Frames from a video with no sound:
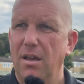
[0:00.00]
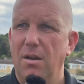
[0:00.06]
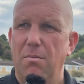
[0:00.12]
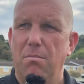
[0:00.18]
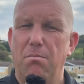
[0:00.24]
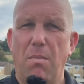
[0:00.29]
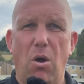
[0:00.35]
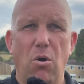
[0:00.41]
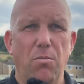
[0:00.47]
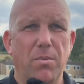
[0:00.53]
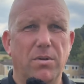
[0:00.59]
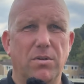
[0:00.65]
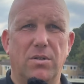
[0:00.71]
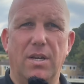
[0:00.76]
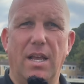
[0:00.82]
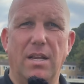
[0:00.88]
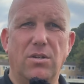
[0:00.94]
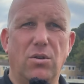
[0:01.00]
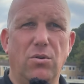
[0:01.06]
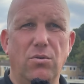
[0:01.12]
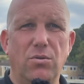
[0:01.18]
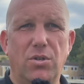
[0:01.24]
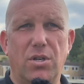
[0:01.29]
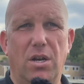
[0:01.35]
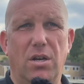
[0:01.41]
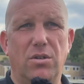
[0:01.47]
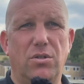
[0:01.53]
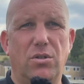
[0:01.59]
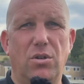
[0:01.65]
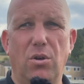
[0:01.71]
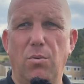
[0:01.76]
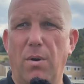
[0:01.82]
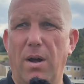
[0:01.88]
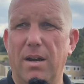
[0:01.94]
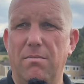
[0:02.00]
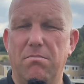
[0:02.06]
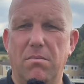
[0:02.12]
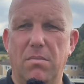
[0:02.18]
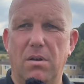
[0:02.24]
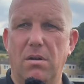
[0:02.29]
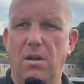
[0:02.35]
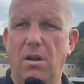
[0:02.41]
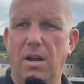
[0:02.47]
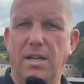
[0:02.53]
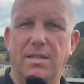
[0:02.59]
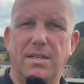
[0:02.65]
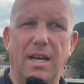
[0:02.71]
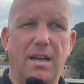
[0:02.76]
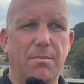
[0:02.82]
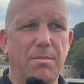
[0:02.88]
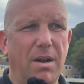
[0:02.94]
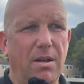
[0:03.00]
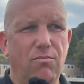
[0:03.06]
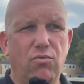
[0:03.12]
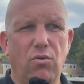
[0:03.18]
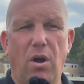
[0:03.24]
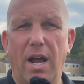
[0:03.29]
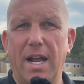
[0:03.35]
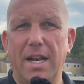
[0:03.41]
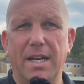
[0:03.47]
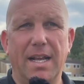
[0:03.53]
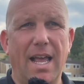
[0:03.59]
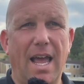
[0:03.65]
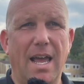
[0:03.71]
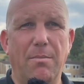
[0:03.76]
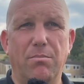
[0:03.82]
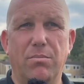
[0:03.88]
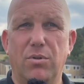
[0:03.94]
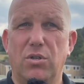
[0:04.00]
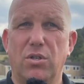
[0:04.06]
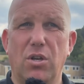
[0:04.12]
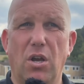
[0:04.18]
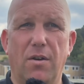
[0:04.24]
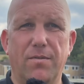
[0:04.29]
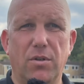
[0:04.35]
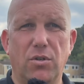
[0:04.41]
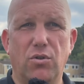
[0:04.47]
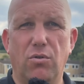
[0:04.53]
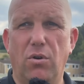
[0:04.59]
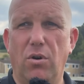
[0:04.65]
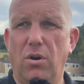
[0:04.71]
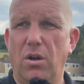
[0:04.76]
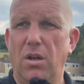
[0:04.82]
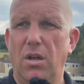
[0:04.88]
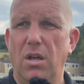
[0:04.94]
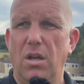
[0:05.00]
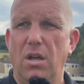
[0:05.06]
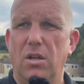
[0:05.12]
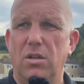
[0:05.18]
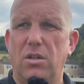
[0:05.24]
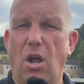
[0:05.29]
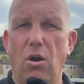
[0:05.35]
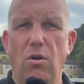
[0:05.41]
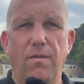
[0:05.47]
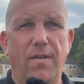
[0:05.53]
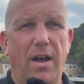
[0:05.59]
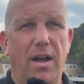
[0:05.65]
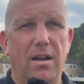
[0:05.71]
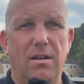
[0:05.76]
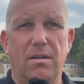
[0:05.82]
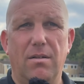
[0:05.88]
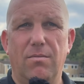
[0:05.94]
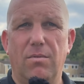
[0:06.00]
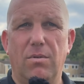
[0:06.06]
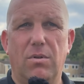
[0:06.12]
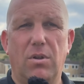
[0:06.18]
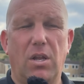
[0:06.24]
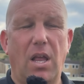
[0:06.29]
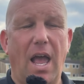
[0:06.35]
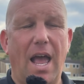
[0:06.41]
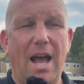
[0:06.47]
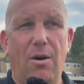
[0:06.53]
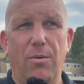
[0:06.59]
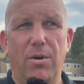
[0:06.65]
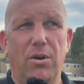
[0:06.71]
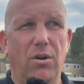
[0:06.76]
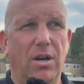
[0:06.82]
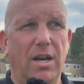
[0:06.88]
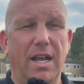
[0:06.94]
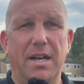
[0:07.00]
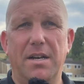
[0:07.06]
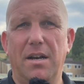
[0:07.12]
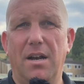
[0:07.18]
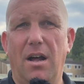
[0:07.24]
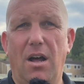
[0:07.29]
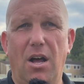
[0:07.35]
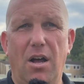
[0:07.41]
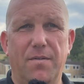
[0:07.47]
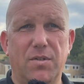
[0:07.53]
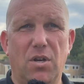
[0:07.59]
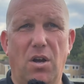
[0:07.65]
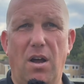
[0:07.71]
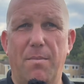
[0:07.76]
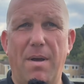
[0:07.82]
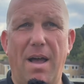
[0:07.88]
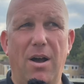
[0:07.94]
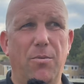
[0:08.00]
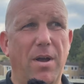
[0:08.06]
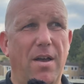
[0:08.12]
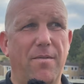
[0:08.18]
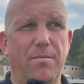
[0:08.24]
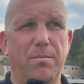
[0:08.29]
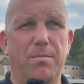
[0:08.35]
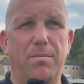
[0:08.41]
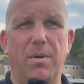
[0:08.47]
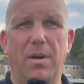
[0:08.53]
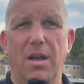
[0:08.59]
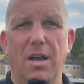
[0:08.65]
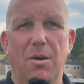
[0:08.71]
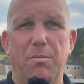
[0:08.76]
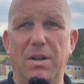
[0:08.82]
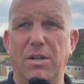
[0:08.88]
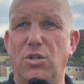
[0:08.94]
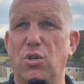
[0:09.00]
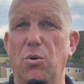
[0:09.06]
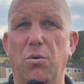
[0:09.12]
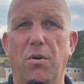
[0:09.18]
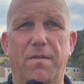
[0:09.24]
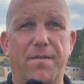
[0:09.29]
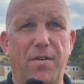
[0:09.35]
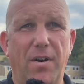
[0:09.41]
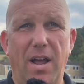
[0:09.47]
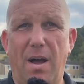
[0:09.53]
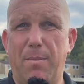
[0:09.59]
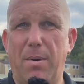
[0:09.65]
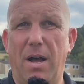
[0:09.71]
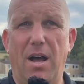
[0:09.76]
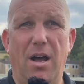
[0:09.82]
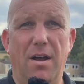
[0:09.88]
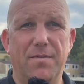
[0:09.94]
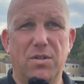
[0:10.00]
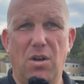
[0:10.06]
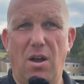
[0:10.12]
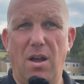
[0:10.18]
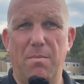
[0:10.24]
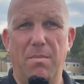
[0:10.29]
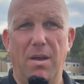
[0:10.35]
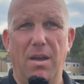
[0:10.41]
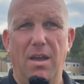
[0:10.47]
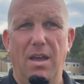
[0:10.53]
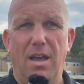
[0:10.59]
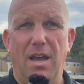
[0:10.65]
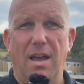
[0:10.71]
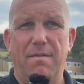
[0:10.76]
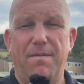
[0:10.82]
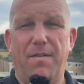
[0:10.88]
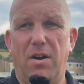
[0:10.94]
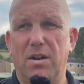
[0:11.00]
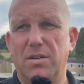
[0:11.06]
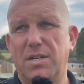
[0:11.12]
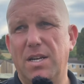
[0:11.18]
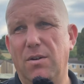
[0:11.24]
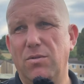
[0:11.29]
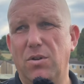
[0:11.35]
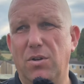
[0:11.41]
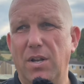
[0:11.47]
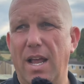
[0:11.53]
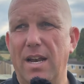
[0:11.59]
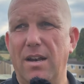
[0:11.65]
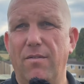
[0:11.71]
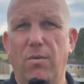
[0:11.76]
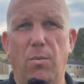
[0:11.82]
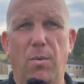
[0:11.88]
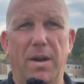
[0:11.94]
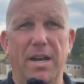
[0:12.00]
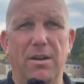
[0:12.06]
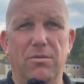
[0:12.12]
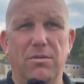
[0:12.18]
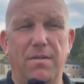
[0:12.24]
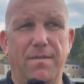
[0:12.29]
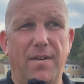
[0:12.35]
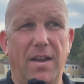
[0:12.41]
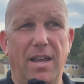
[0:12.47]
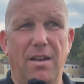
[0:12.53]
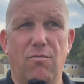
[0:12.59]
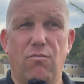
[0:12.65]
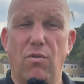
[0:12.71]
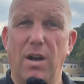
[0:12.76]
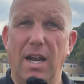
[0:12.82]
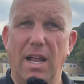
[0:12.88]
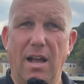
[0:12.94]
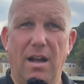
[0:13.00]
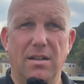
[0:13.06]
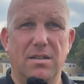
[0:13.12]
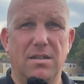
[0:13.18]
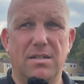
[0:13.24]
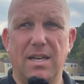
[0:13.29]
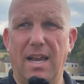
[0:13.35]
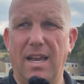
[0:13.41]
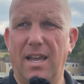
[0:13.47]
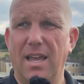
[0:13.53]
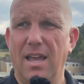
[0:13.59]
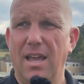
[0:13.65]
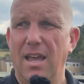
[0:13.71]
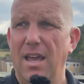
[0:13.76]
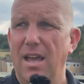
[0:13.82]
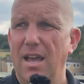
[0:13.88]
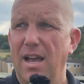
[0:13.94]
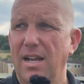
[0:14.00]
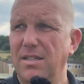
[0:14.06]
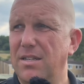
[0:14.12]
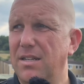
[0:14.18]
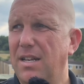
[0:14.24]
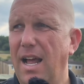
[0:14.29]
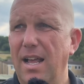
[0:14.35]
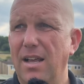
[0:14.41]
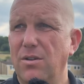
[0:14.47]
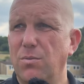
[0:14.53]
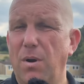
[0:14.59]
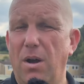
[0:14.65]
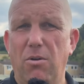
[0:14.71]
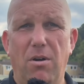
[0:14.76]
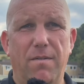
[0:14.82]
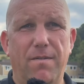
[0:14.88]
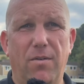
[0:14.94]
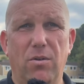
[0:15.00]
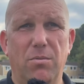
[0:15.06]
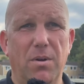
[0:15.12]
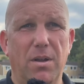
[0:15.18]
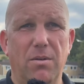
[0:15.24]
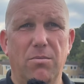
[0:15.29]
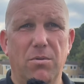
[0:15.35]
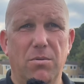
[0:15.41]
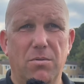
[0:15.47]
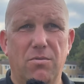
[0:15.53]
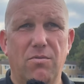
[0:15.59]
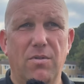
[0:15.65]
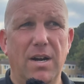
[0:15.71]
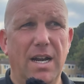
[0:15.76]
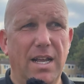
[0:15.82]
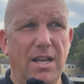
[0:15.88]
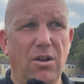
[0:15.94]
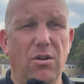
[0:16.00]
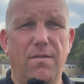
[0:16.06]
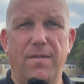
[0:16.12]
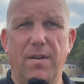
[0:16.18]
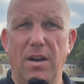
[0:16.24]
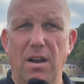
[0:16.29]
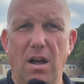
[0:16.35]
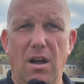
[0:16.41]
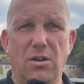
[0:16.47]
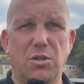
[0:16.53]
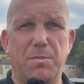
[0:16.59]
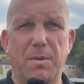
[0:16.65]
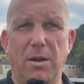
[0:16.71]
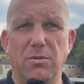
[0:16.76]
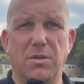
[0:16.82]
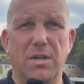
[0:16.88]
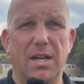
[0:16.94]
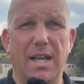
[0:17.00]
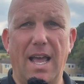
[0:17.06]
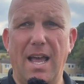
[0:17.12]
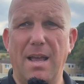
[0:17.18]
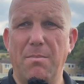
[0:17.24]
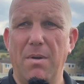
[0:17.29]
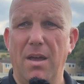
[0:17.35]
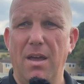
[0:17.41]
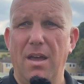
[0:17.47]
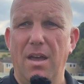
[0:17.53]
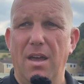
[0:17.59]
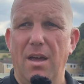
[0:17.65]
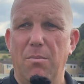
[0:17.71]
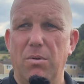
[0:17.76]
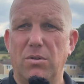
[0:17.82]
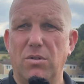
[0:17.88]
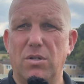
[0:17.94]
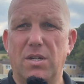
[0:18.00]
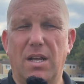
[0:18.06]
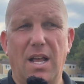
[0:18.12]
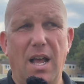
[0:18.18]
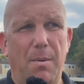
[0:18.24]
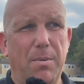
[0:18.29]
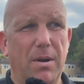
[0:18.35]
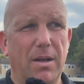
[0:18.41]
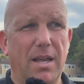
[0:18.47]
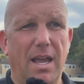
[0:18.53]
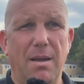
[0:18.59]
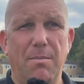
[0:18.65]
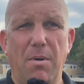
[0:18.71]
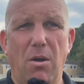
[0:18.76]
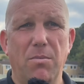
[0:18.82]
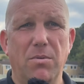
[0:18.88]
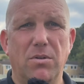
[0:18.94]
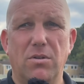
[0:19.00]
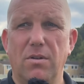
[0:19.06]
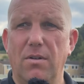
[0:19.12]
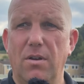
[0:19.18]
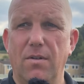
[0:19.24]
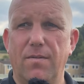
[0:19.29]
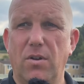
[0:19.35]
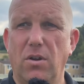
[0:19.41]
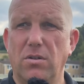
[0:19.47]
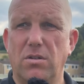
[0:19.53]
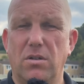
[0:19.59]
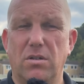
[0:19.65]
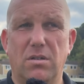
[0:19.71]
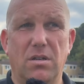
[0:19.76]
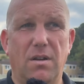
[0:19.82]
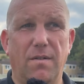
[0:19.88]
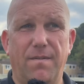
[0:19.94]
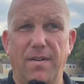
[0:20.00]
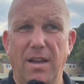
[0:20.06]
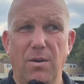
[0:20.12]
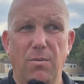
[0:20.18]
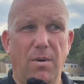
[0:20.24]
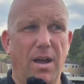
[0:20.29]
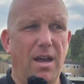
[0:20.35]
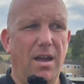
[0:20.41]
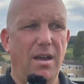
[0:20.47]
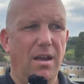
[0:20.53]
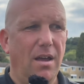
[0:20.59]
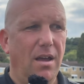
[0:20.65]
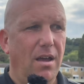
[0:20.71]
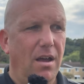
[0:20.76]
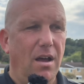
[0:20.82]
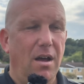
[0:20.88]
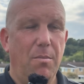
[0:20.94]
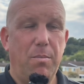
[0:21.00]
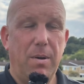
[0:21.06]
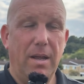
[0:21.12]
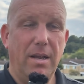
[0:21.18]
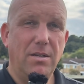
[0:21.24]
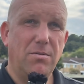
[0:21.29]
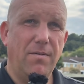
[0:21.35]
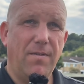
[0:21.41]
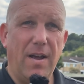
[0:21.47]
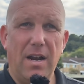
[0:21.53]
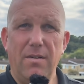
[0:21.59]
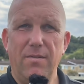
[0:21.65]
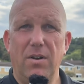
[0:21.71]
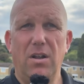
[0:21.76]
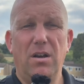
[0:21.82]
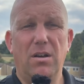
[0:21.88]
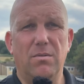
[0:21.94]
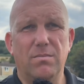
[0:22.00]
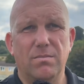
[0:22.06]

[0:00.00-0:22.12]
moments against Hornchurch 2-1, 92nd minute, right in the game, deserved a draw. Dover, how we're not leading at half time, how we haven't been 2 or 3 up at half time and find ourselves on the end of a 1-0 defeat, really hard to take. And today as well, I thought we were really good for large spells of the game, but just a couple of key moments have cost us a defeat where I'm pleased with a hell of a lot.